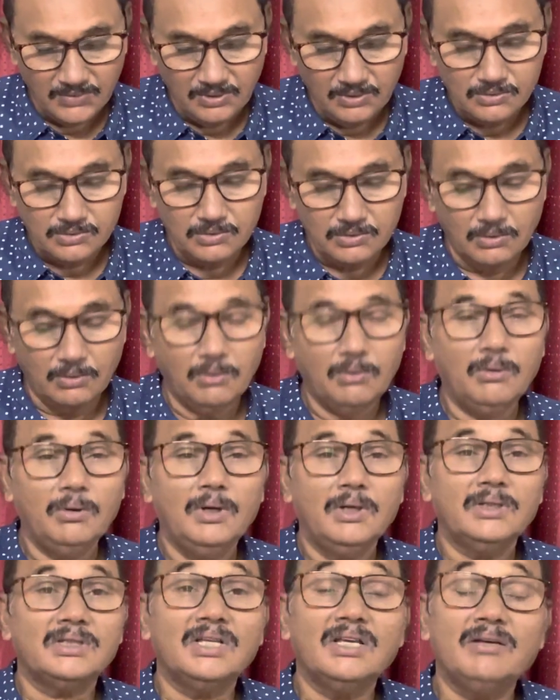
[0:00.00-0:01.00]
So,
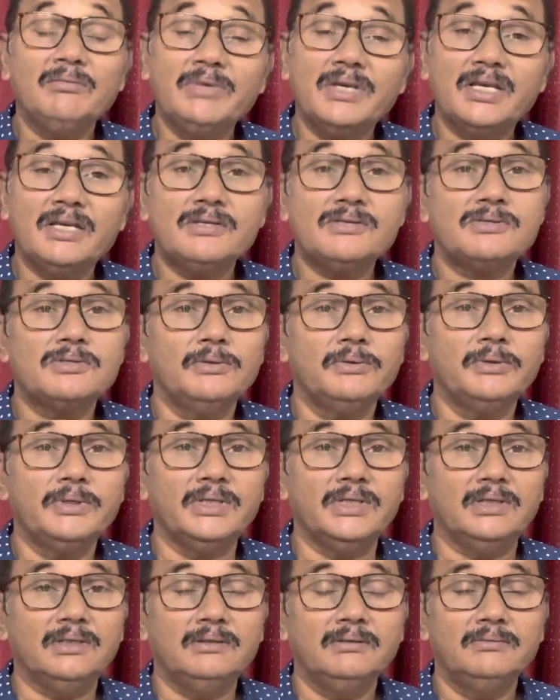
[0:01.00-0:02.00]
the amicus
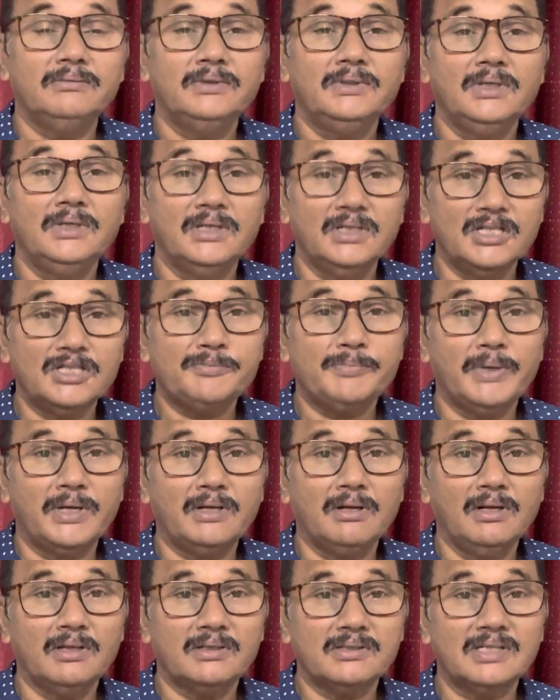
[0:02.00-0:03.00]
curiae in this
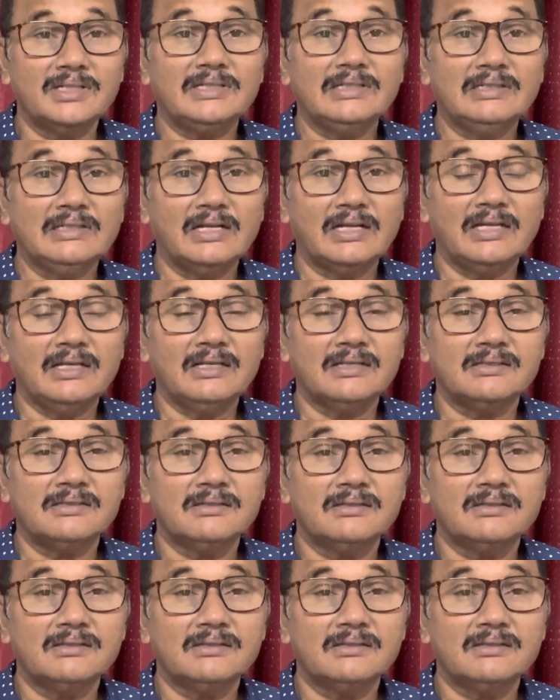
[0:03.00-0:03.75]
particular Sathender case,